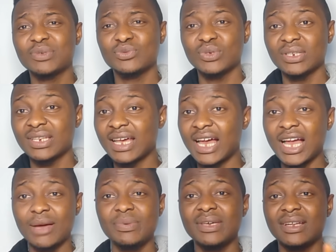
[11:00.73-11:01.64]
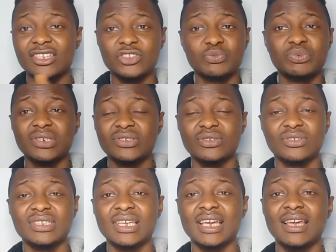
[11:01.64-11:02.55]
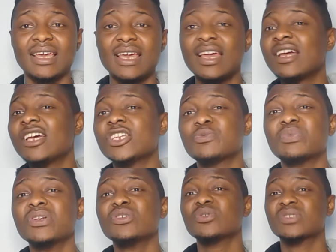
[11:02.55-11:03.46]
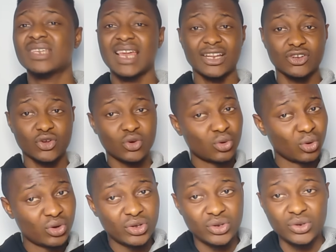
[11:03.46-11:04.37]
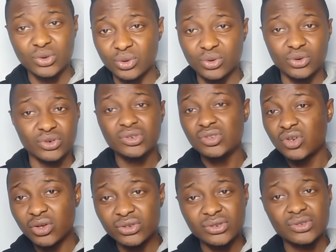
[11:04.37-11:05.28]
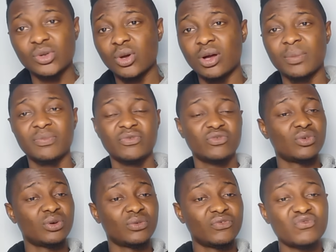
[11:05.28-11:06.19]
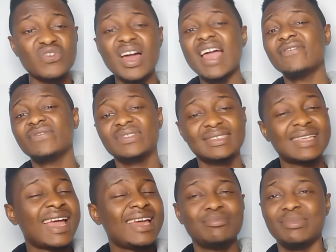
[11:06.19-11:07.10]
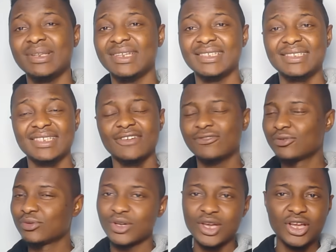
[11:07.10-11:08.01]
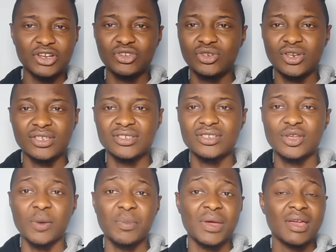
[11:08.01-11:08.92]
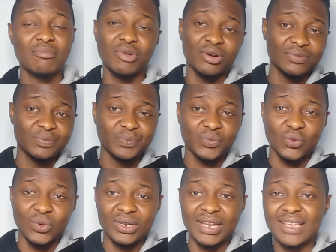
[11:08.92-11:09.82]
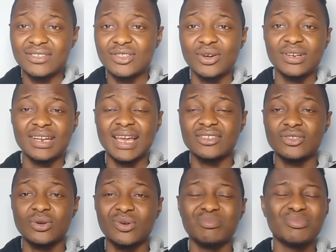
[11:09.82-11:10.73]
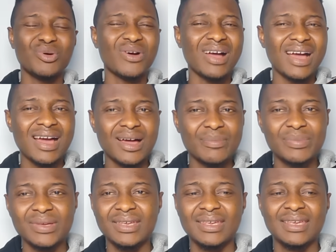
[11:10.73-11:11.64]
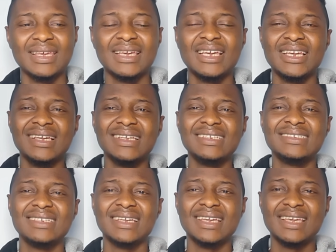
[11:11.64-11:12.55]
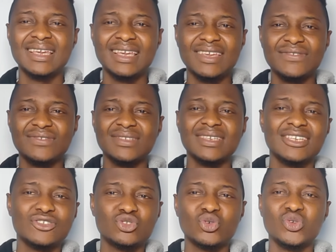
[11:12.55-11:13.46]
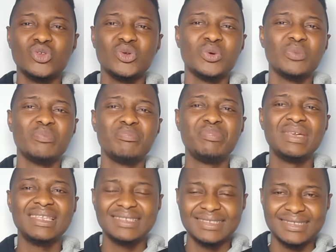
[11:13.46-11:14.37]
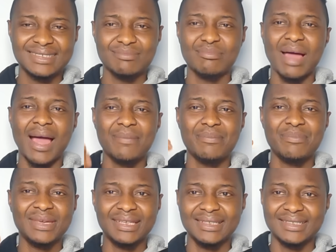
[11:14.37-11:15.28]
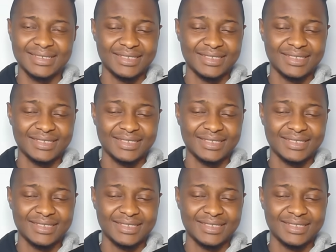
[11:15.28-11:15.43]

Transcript: between Abby and Expressions here. Expressions can cook you non-stop for 5, 10 minutes, even non-stop. But when that's done, that's done. But Abby, she gives it to you bit by bit.